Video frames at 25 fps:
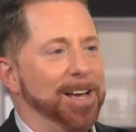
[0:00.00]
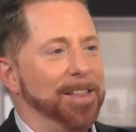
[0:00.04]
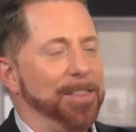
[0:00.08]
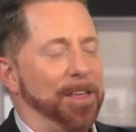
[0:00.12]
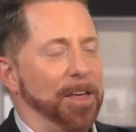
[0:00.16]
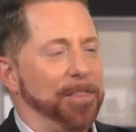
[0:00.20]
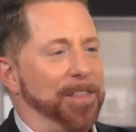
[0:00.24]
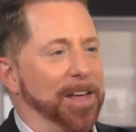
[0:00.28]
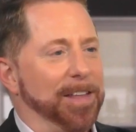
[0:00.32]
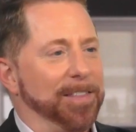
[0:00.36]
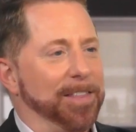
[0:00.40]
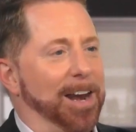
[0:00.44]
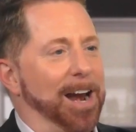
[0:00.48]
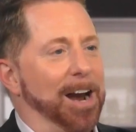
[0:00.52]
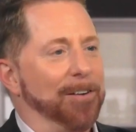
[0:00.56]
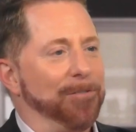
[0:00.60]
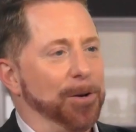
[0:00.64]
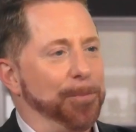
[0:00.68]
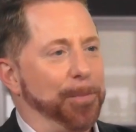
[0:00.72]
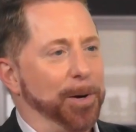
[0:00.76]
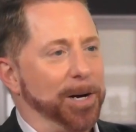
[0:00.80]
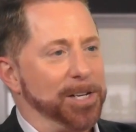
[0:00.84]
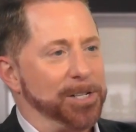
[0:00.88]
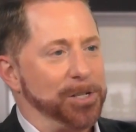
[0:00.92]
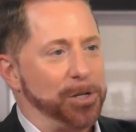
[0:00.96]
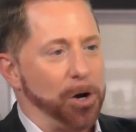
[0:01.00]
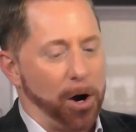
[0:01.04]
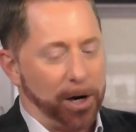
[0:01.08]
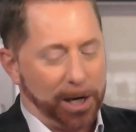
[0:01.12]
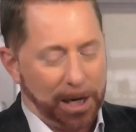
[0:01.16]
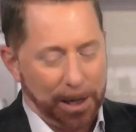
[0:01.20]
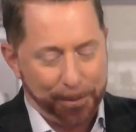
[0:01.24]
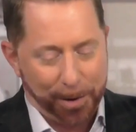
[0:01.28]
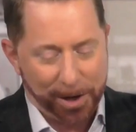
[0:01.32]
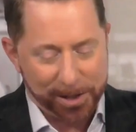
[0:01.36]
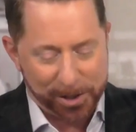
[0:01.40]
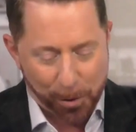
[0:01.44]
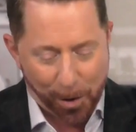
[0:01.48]
the thing that everybody's
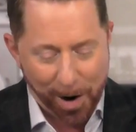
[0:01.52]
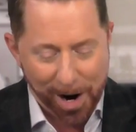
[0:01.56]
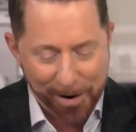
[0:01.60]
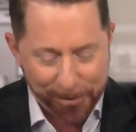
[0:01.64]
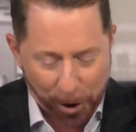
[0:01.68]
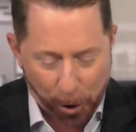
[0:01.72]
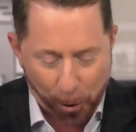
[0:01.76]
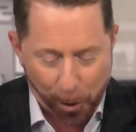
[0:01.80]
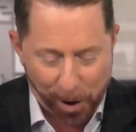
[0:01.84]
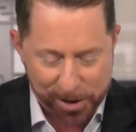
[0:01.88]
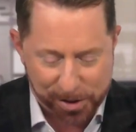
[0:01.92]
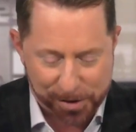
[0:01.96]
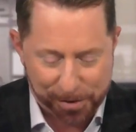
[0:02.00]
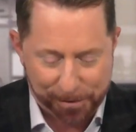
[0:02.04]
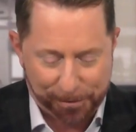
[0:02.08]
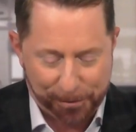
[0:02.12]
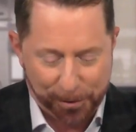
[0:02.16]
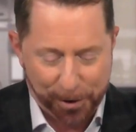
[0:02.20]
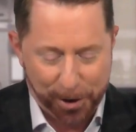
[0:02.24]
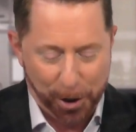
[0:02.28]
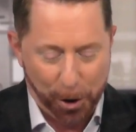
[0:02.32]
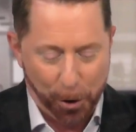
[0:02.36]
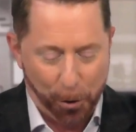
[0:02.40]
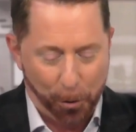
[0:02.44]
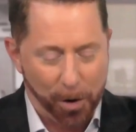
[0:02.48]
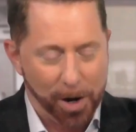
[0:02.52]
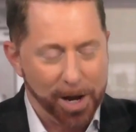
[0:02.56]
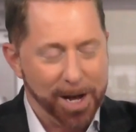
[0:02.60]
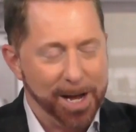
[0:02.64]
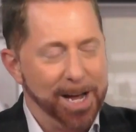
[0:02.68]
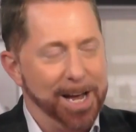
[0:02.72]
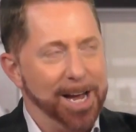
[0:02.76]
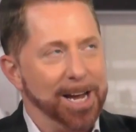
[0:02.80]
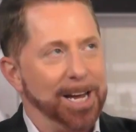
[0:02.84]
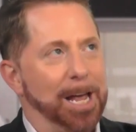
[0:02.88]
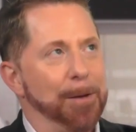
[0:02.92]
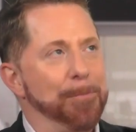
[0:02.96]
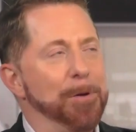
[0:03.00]
talking about. So I have a question for you.
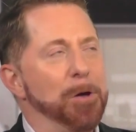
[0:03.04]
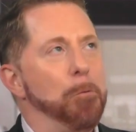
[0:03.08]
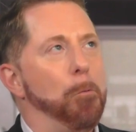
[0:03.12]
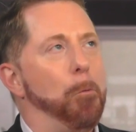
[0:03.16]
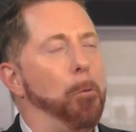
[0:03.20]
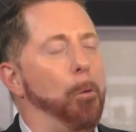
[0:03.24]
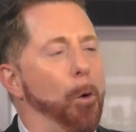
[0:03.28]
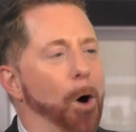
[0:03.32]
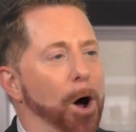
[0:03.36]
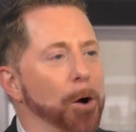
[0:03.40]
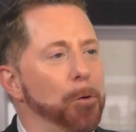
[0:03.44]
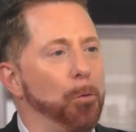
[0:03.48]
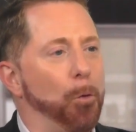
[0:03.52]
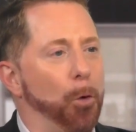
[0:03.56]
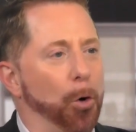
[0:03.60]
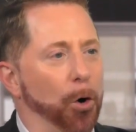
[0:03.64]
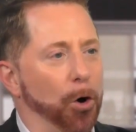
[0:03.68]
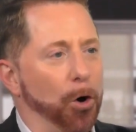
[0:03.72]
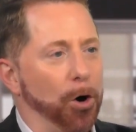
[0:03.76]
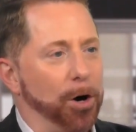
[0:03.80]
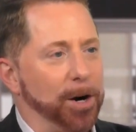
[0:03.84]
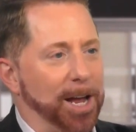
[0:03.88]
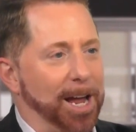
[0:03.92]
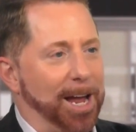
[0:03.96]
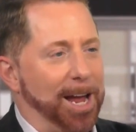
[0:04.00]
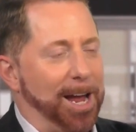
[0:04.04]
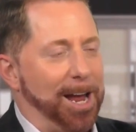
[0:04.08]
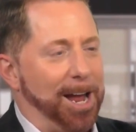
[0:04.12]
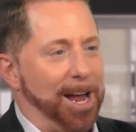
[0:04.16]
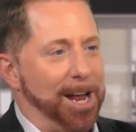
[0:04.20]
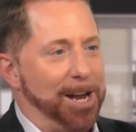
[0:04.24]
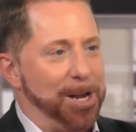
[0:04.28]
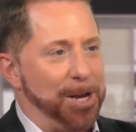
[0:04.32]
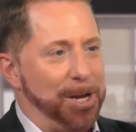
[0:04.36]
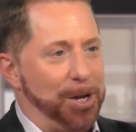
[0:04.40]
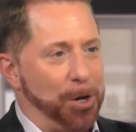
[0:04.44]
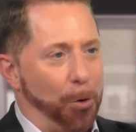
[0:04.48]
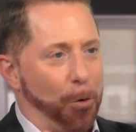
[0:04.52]
Give me one word
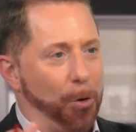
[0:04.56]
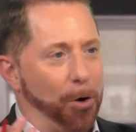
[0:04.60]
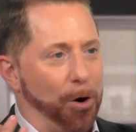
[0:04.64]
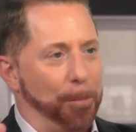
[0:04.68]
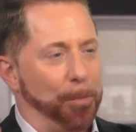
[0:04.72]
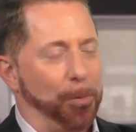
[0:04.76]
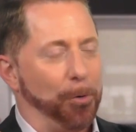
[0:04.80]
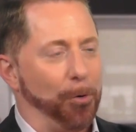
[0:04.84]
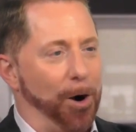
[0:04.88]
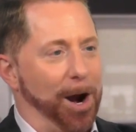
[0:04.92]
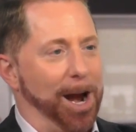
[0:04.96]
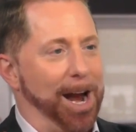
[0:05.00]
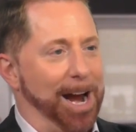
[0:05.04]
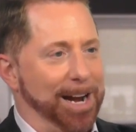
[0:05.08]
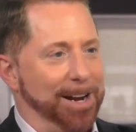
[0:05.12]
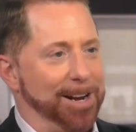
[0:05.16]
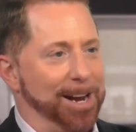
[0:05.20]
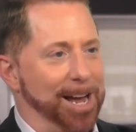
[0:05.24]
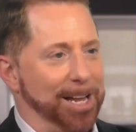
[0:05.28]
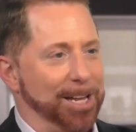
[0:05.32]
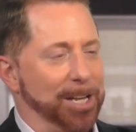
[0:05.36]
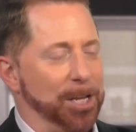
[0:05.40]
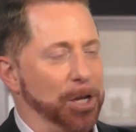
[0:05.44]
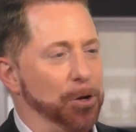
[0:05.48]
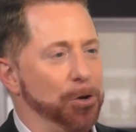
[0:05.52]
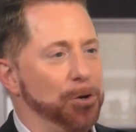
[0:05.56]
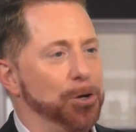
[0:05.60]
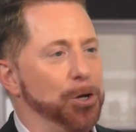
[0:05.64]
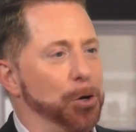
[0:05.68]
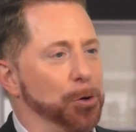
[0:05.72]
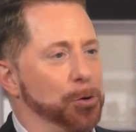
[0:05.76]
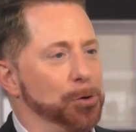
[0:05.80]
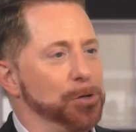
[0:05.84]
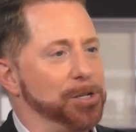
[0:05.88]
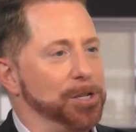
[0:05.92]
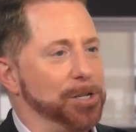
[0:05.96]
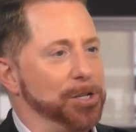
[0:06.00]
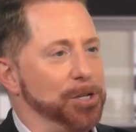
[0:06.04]
in your brain that you
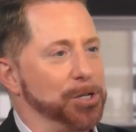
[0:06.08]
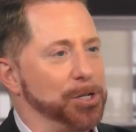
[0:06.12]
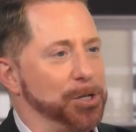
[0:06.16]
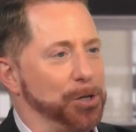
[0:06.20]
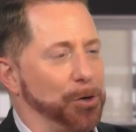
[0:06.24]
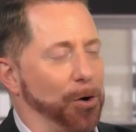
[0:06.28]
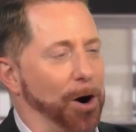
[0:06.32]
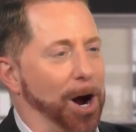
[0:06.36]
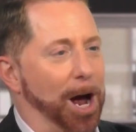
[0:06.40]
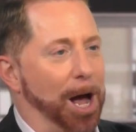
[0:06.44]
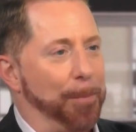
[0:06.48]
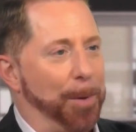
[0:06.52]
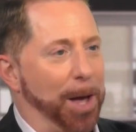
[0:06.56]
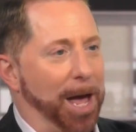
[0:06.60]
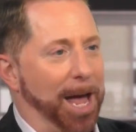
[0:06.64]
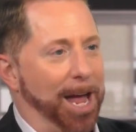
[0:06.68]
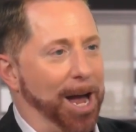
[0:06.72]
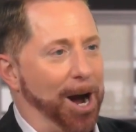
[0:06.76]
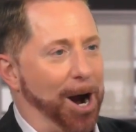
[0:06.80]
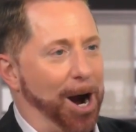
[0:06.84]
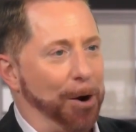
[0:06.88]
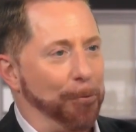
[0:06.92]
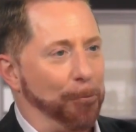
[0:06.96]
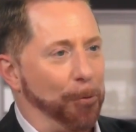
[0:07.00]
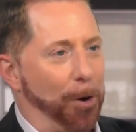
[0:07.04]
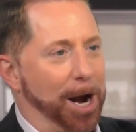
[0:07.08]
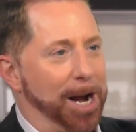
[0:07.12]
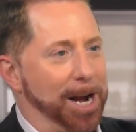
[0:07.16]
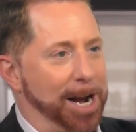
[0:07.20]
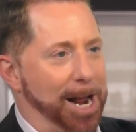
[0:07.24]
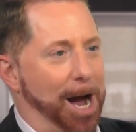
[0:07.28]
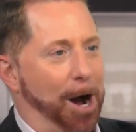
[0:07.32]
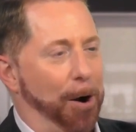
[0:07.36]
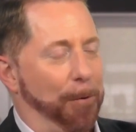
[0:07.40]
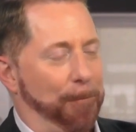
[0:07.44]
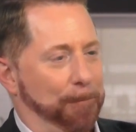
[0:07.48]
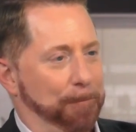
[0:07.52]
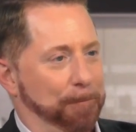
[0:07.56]
use to describe AI right
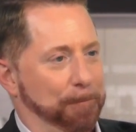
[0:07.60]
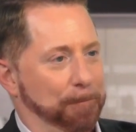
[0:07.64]
now.